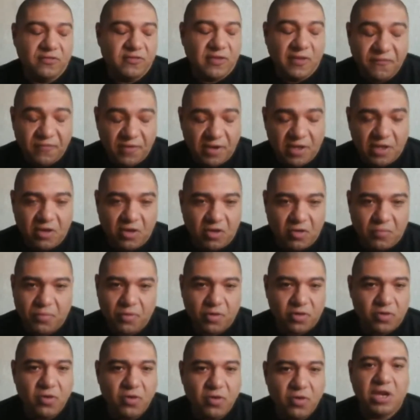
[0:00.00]
it's definitely an
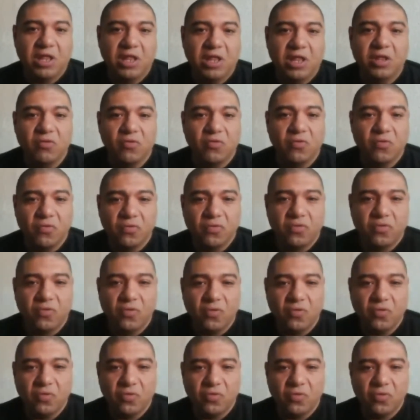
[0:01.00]
opportunity to
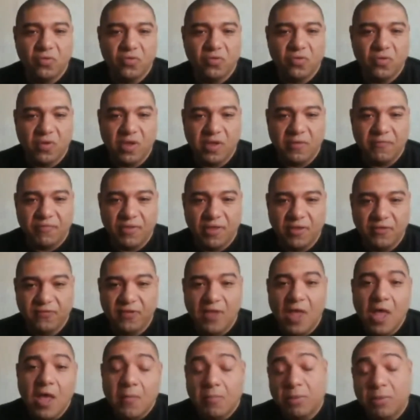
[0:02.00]
to, to, to give
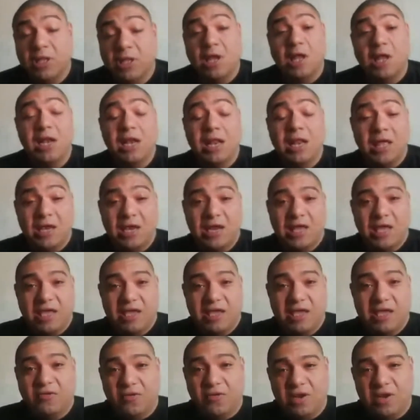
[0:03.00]
this. But the, uh,
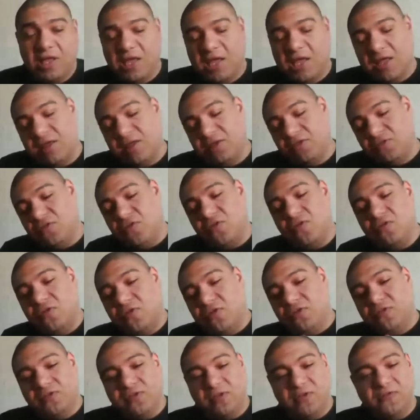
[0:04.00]
like you, like I told
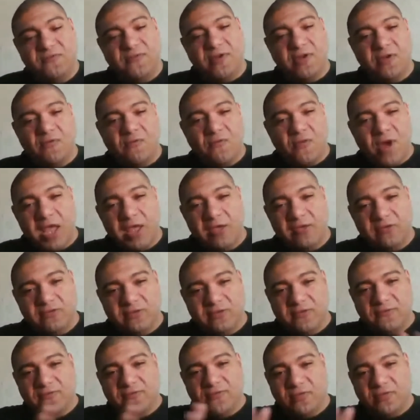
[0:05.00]
you, different ways
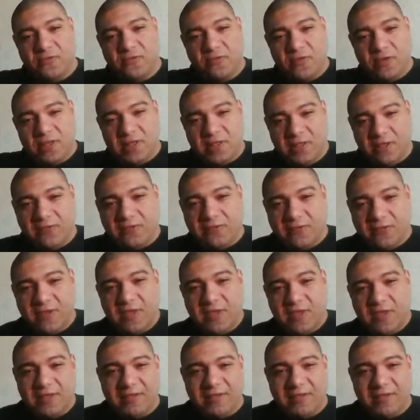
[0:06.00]
of doing this